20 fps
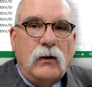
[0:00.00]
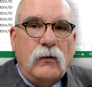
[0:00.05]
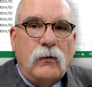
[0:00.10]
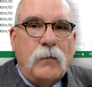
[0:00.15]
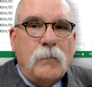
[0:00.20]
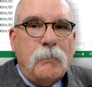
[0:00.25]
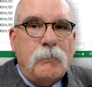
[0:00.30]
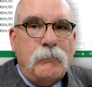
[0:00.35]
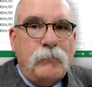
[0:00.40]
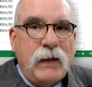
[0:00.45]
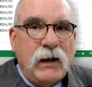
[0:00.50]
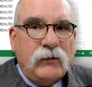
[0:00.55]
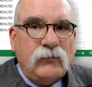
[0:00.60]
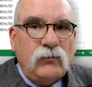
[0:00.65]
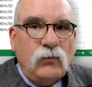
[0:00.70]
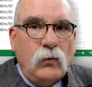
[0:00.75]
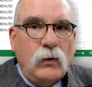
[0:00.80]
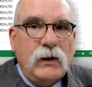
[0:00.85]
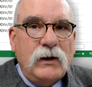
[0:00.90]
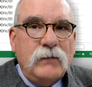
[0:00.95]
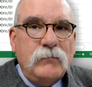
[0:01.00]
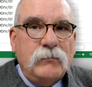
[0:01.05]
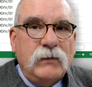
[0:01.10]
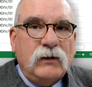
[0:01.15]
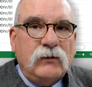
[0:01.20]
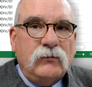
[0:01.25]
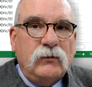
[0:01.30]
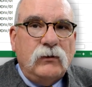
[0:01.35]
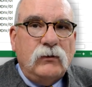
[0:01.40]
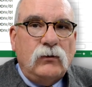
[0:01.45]
the best way to
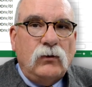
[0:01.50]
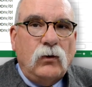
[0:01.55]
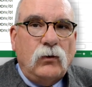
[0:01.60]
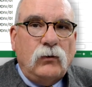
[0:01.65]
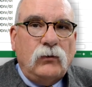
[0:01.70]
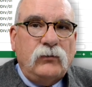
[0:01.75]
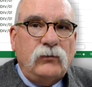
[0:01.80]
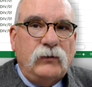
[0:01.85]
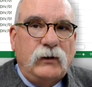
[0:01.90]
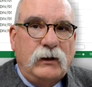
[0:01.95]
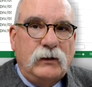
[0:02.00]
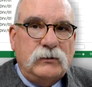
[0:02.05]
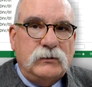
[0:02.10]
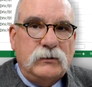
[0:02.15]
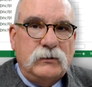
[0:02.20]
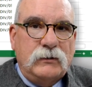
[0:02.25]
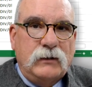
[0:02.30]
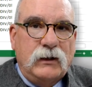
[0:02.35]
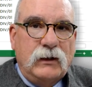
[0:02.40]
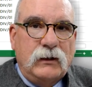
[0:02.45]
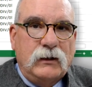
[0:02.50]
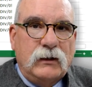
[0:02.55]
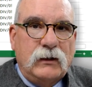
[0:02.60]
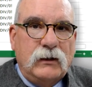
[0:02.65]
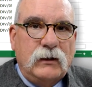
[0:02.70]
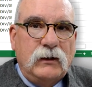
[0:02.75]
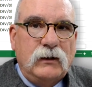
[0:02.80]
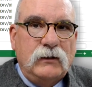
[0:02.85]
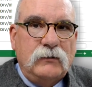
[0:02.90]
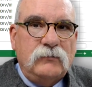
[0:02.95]
mix in total station data
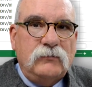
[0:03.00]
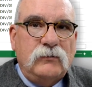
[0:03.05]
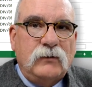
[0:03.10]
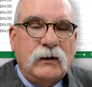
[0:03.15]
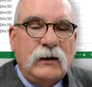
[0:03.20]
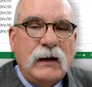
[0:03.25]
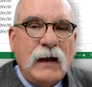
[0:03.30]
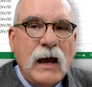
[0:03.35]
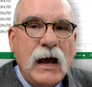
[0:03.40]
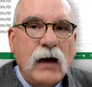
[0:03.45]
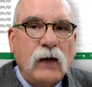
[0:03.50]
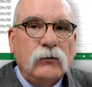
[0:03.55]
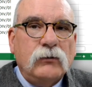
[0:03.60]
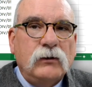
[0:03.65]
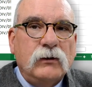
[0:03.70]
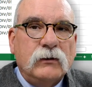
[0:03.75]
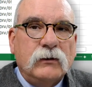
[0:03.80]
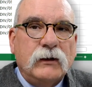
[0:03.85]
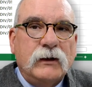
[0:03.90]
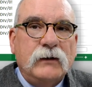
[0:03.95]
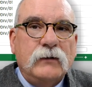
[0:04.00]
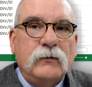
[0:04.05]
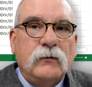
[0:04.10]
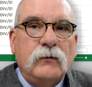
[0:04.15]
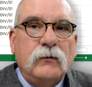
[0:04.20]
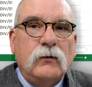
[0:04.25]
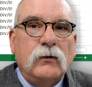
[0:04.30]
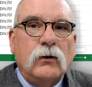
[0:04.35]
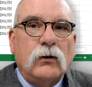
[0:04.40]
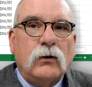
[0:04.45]
is to calculate
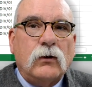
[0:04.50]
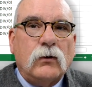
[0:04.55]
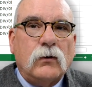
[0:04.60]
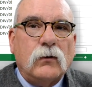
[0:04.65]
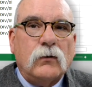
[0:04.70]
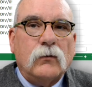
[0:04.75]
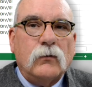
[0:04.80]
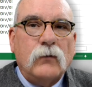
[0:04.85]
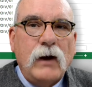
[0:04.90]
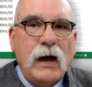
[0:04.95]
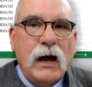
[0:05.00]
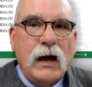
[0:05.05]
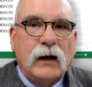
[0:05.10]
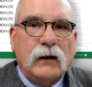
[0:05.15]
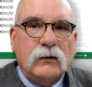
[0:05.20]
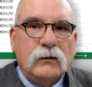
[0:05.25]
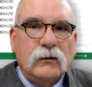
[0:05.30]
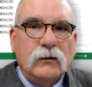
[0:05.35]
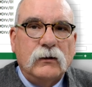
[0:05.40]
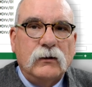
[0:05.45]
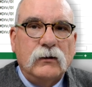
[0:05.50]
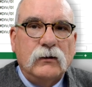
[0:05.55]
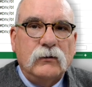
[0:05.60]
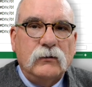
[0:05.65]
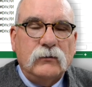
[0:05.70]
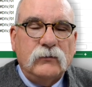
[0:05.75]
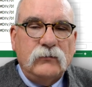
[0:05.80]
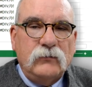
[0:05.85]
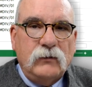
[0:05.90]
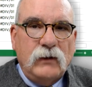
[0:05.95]
the correct
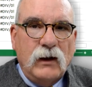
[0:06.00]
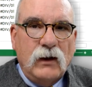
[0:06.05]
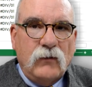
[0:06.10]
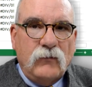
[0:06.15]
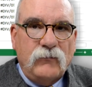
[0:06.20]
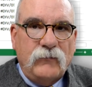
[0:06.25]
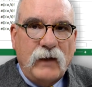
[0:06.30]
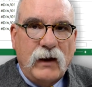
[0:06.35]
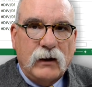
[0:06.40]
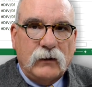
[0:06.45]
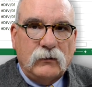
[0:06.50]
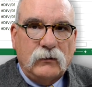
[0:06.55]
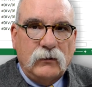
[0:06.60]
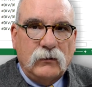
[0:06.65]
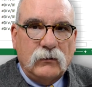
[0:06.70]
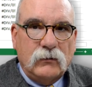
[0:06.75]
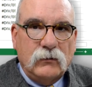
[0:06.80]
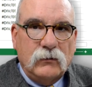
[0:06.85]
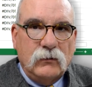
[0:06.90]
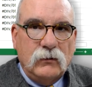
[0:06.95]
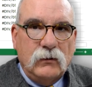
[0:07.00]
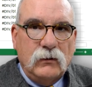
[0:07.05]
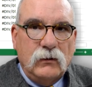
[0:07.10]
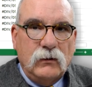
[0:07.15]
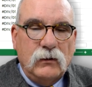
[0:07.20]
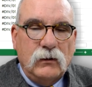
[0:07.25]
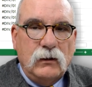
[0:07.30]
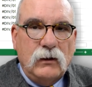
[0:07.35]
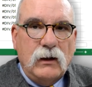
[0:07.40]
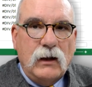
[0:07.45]
scale factor
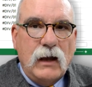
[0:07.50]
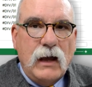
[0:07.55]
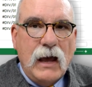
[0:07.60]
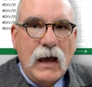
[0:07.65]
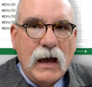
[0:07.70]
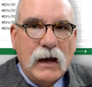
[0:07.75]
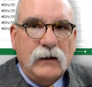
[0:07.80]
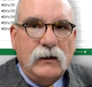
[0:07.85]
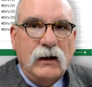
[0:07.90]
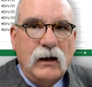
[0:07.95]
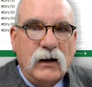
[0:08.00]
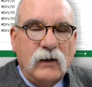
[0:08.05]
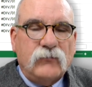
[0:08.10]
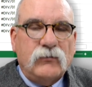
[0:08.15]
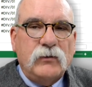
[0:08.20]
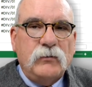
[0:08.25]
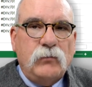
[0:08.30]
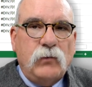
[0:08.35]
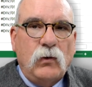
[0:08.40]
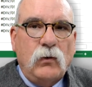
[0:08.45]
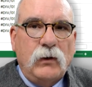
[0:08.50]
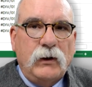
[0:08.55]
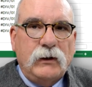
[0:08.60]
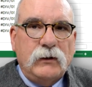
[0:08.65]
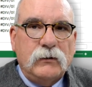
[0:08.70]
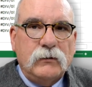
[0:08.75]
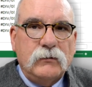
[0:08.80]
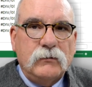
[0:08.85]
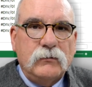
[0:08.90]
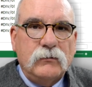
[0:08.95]
at every point
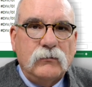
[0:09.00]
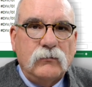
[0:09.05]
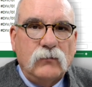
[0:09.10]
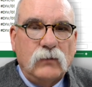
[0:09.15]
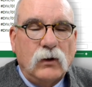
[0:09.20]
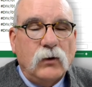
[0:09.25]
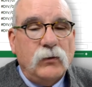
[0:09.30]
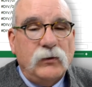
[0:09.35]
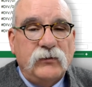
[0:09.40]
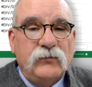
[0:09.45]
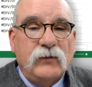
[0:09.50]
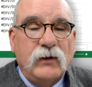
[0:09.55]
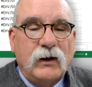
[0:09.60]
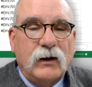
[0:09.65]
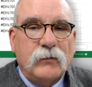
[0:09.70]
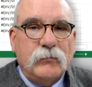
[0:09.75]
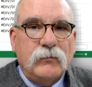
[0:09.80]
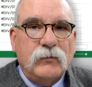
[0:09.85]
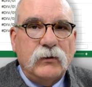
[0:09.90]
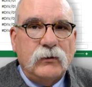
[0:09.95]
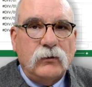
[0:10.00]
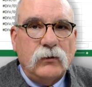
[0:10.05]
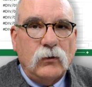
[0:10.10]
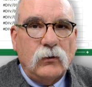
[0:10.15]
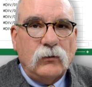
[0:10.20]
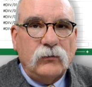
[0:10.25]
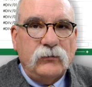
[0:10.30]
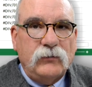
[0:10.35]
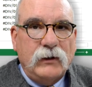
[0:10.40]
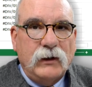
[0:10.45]
where we set up the
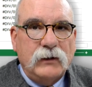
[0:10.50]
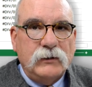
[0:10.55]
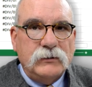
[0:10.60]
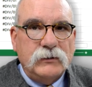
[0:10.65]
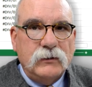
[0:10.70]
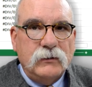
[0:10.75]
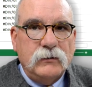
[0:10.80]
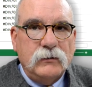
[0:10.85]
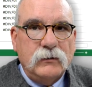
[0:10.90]
total station.